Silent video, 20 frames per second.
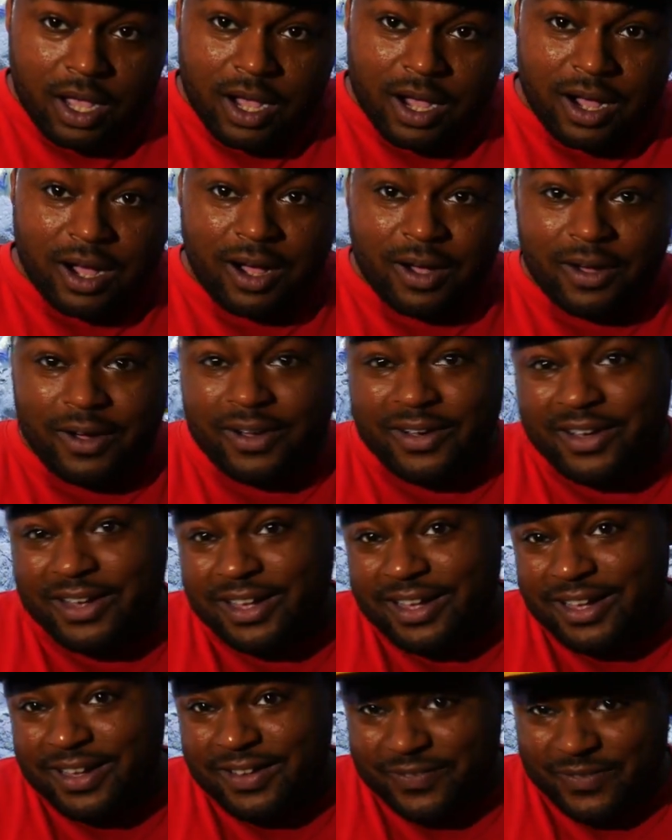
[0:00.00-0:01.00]
Uh,
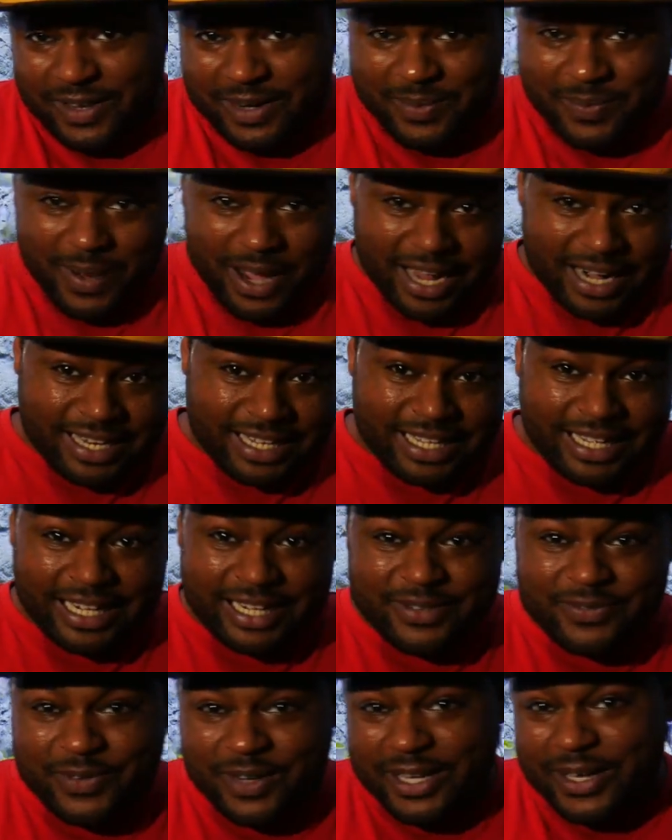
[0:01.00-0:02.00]
if anybody looking
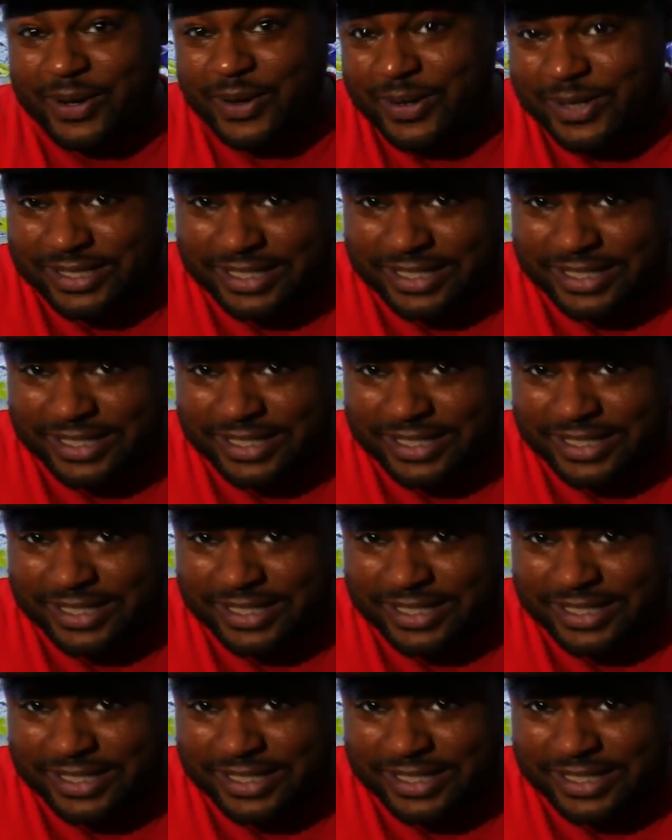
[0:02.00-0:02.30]
at this video and you